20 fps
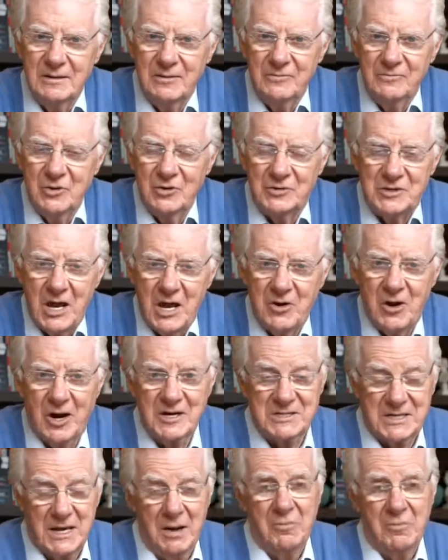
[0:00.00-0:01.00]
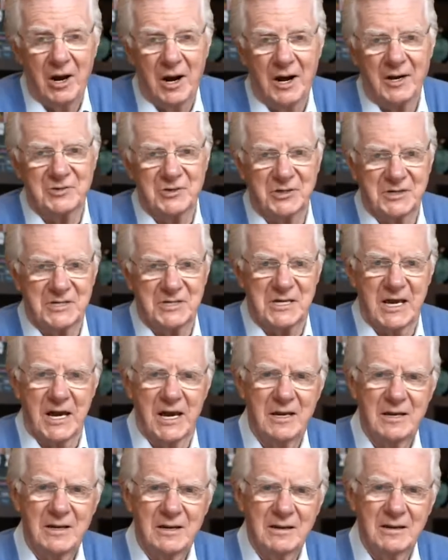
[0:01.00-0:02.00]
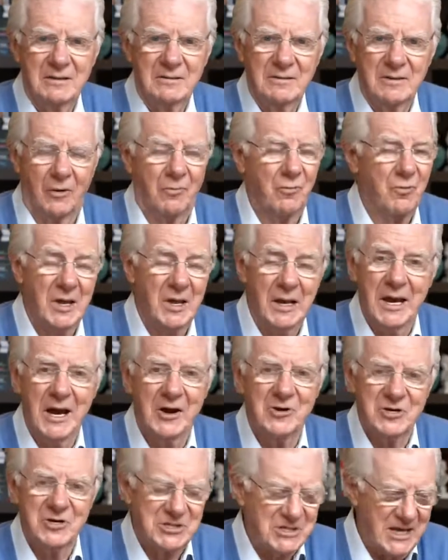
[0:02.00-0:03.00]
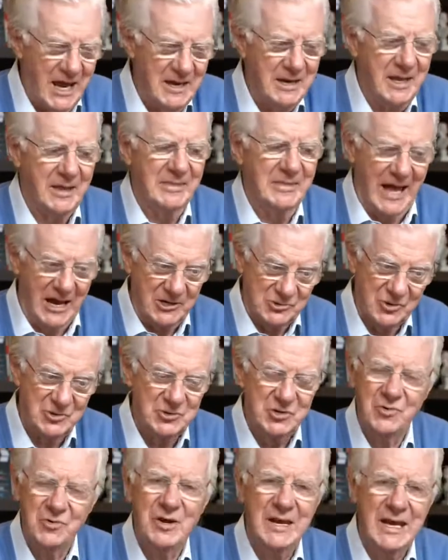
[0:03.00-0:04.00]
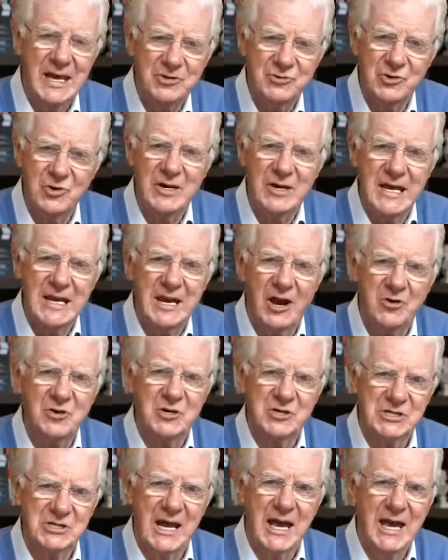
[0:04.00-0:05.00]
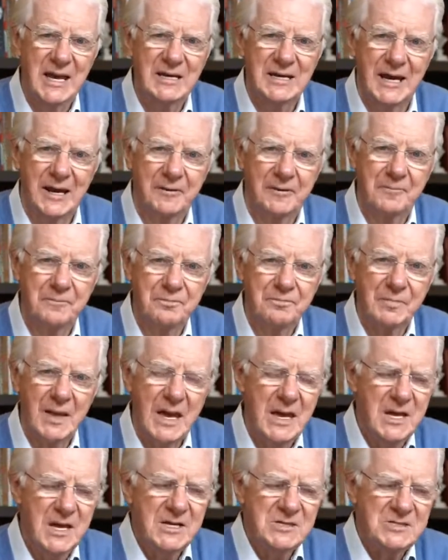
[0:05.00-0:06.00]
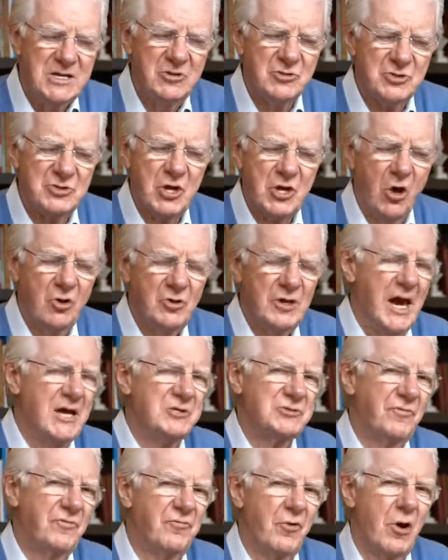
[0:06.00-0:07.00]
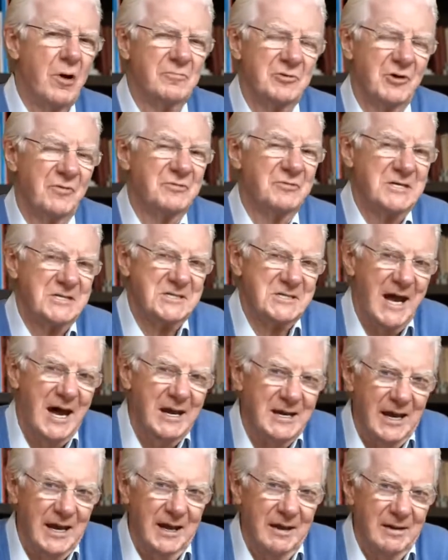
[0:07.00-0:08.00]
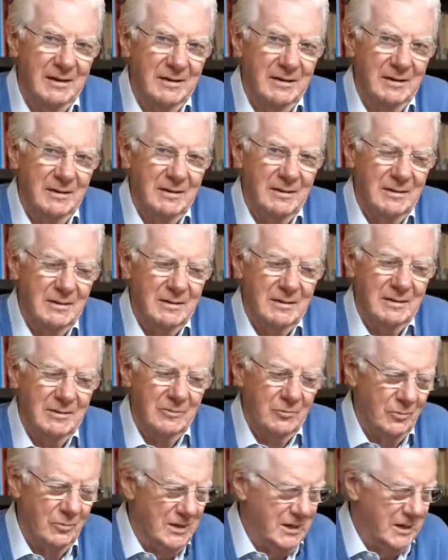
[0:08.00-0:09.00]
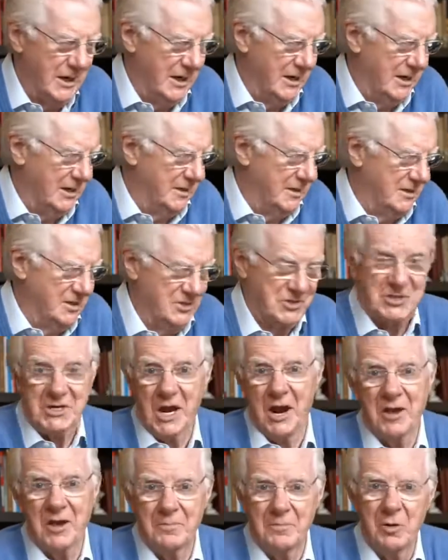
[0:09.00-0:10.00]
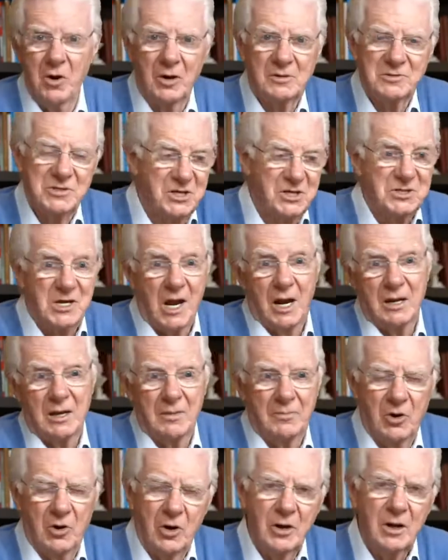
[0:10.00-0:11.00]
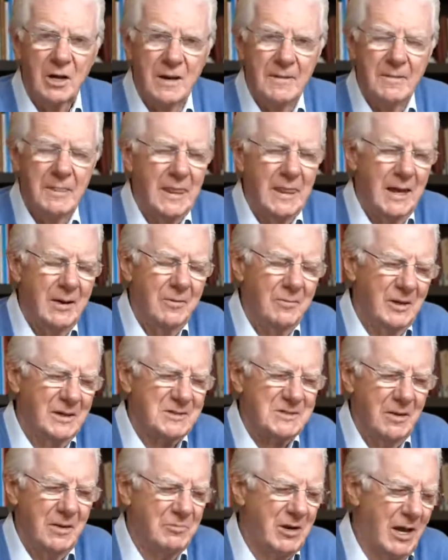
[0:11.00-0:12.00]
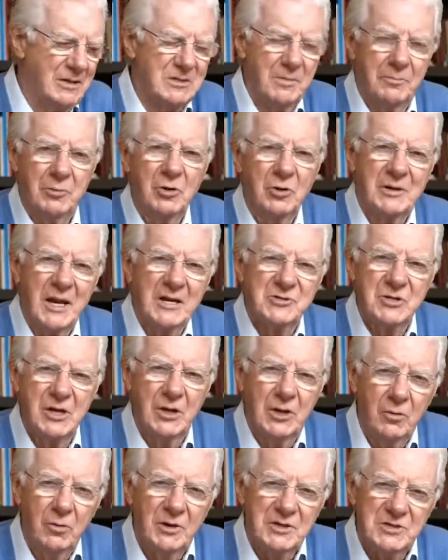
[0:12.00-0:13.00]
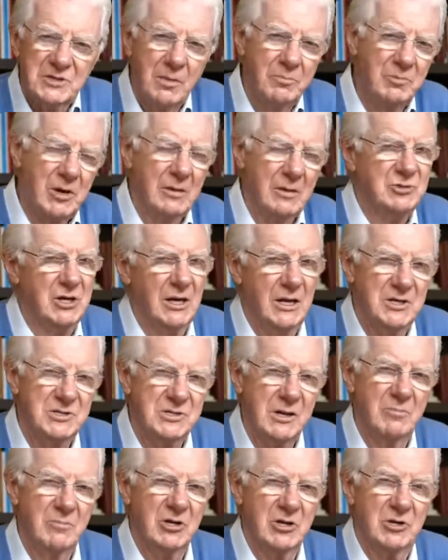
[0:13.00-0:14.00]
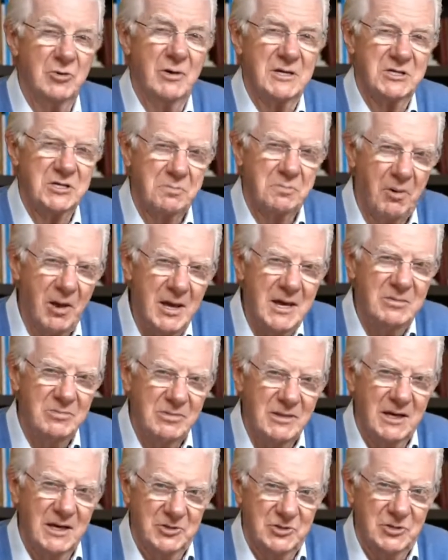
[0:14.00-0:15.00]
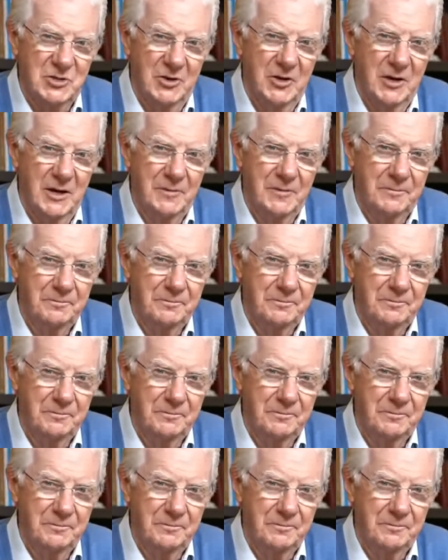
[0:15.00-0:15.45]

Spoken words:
You attend our seminars, you'll see it. You'll really understand it, and that's what you need. You need understanding. See, there's all kinds of forms of study. We get in, just study a book. Well, sometimes the book doesn't do it. Sometimes you need somebody to explain things to you.